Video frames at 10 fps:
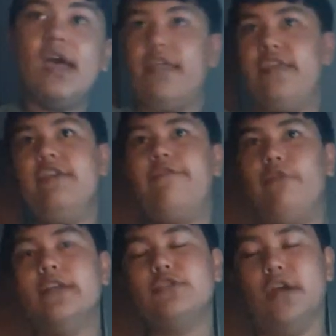The
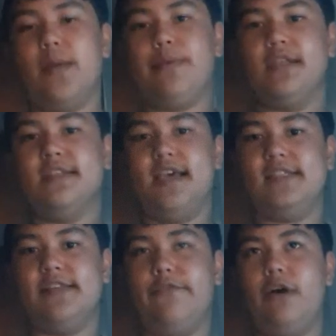Flex lineup contains
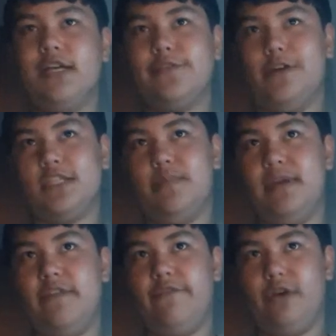the Flex, Flex
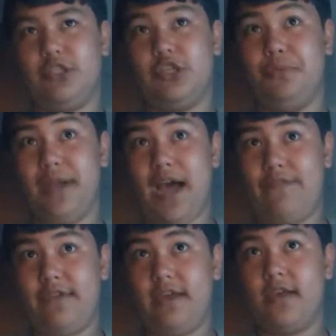Mini, and Flex
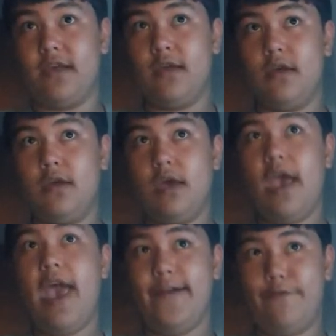2.5 gig,
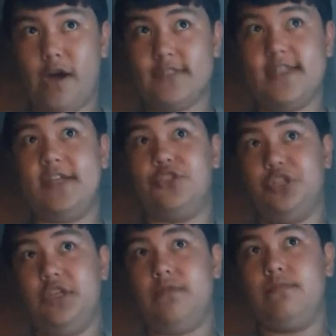and Flex XG.